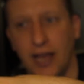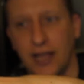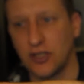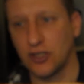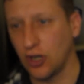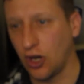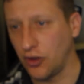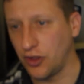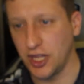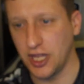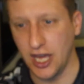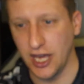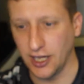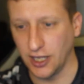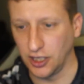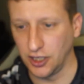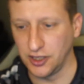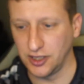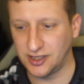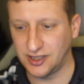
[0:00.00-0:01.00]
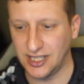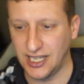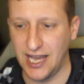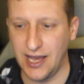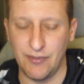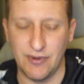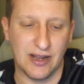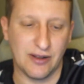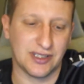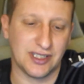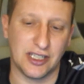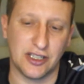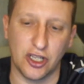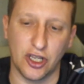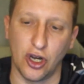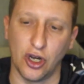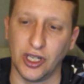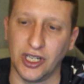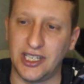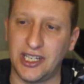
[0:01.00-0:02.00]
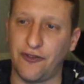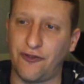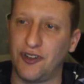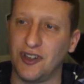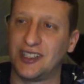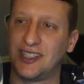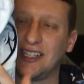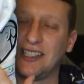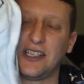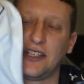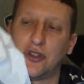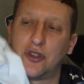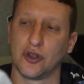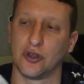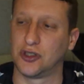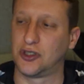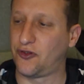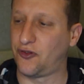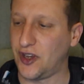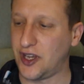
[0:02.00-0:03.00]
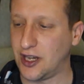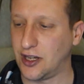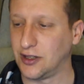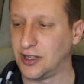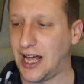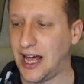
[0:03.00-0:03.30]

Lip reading: got the England the same. Now, I said the only difference is it does feel a